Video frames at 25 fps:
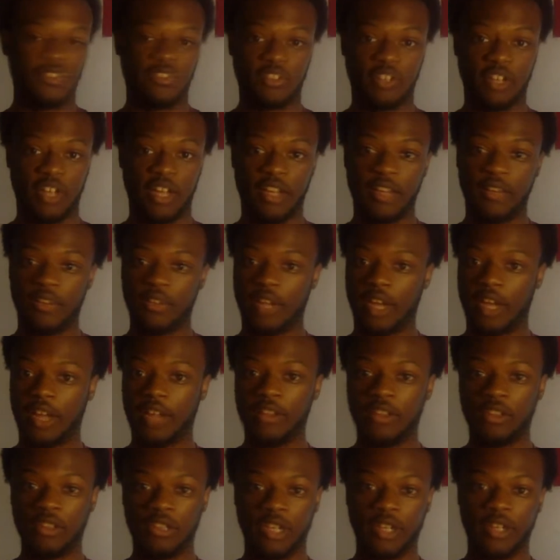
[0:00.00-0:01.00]

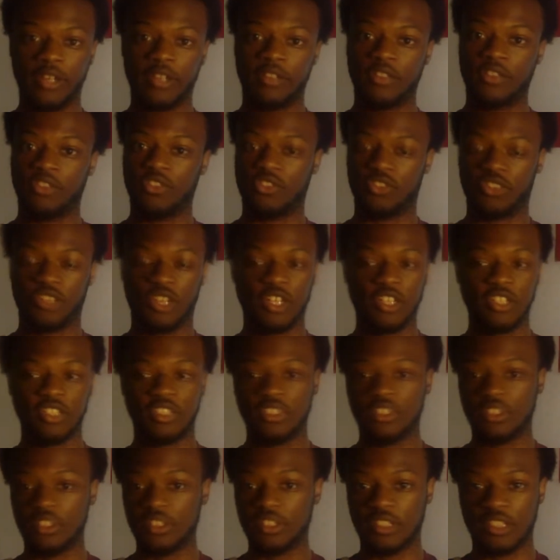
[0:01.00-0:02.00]
I like
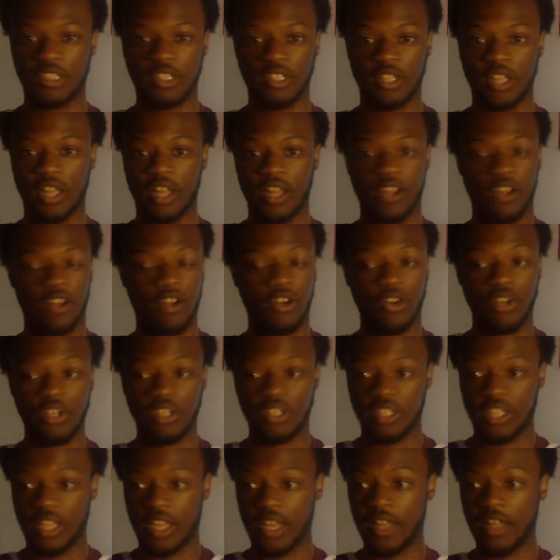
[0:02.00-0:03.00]
discussions, and I
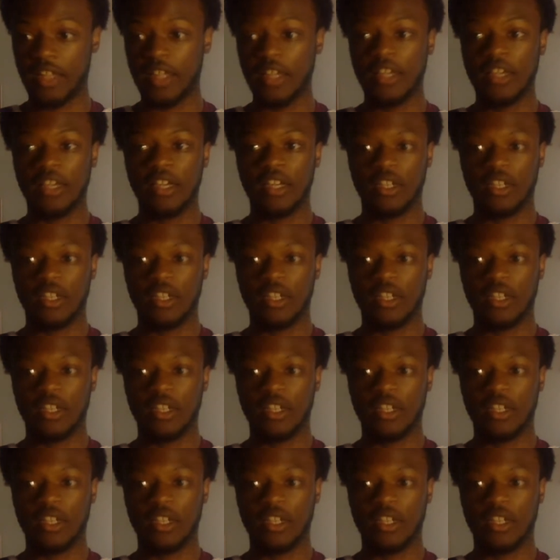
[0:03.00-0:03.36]
encourage that.